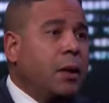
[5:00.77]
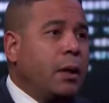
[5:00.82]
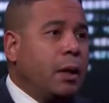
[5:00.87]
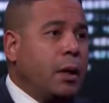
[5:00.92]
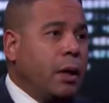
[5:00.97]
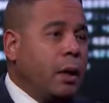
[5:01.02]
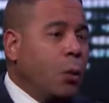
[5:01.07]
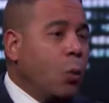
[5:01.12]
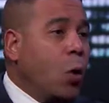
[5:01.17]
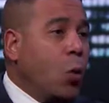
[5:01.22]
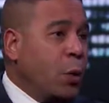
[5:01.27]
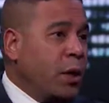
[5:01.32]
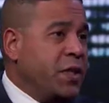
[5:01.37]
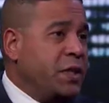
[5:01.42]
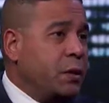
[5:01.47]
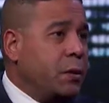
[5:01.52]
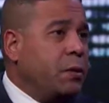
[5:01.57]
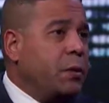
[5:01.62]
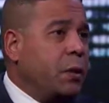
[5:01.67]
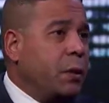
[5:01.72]
What we
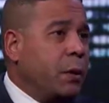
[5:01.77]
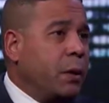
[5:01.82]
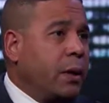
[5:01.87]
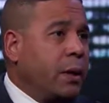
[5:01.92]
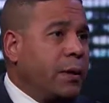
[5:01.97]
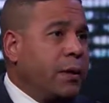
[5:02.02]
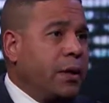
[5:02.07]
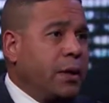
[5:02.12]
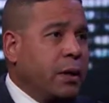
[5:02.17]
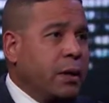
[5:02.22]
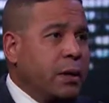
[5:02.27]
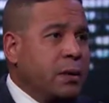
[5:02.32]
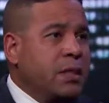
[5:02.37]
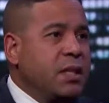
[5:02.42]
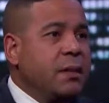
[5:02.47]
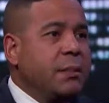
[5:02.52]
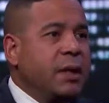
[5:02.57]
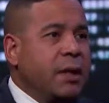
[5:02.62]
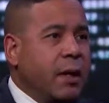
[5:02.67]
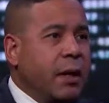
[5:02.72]
do know on the
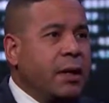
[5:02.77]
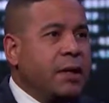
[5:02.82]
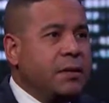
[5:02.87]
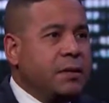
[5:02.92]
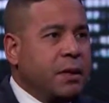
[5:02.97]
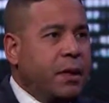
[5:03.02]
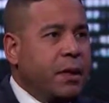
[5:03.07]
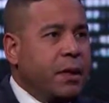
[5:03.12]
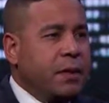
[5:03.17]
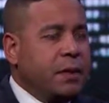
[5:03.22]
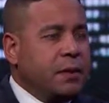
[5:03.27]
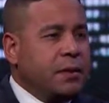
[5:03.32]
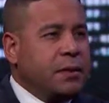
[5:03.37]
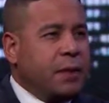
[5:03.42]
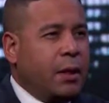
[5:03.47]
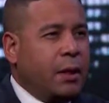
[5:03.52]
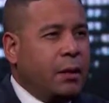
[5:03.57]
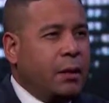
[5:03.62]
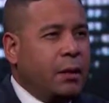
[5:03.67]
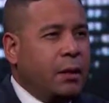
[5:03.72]
TBI side is that